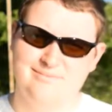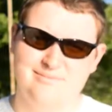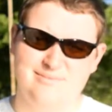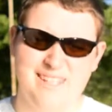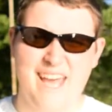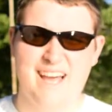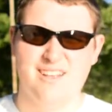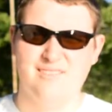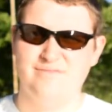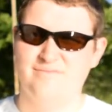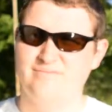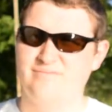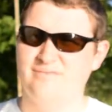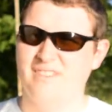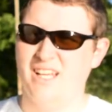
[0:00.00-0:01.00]
yeah.
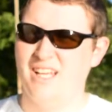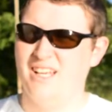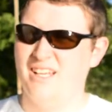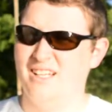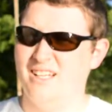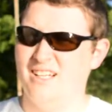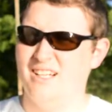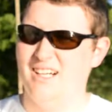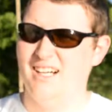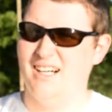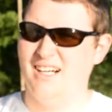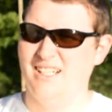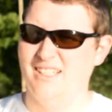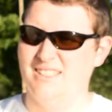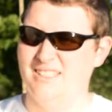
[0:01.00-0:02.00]

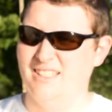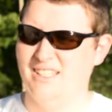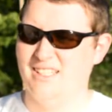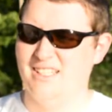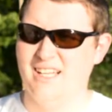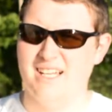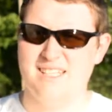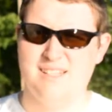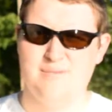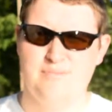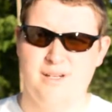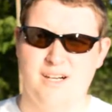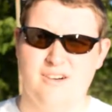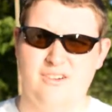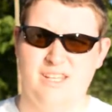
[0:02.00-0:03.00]
I think that's
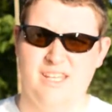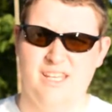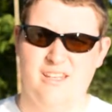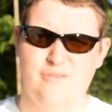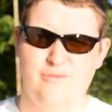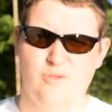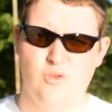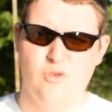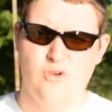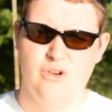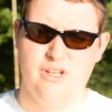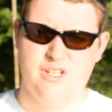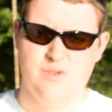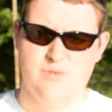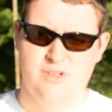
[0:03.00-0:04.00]
about it for
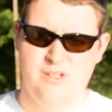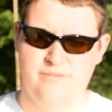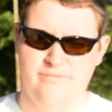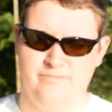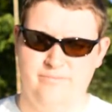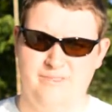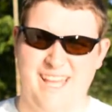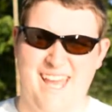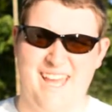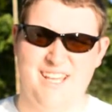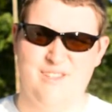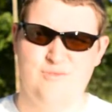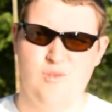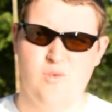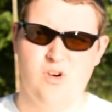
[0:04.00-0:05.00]
this one.
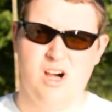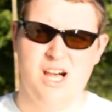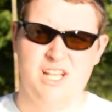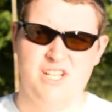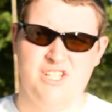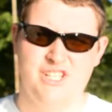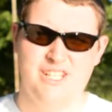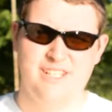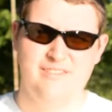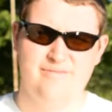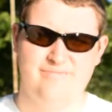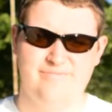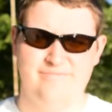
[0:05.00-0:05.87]
Thanks for watching.